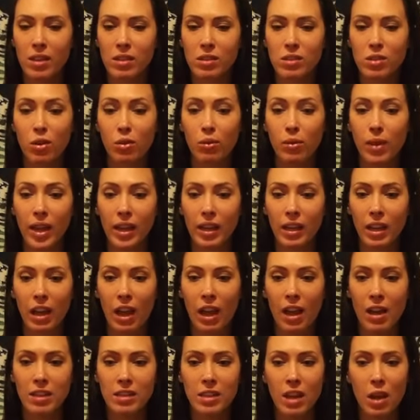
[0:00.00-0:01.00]
So like
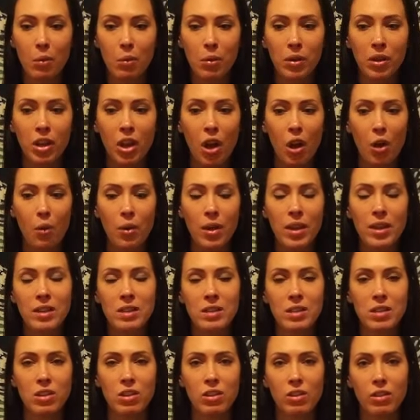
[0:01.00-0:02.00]
as I would go
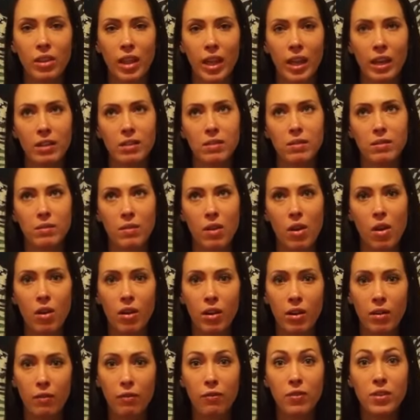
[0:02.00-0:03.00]
into like
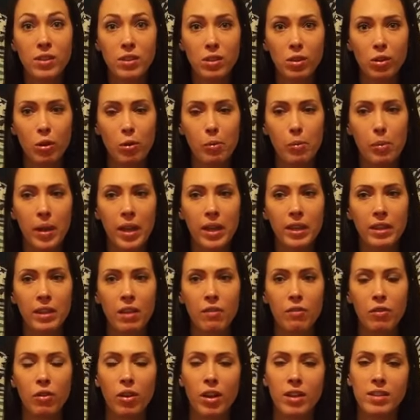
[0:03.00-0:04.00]
on a physical pain level,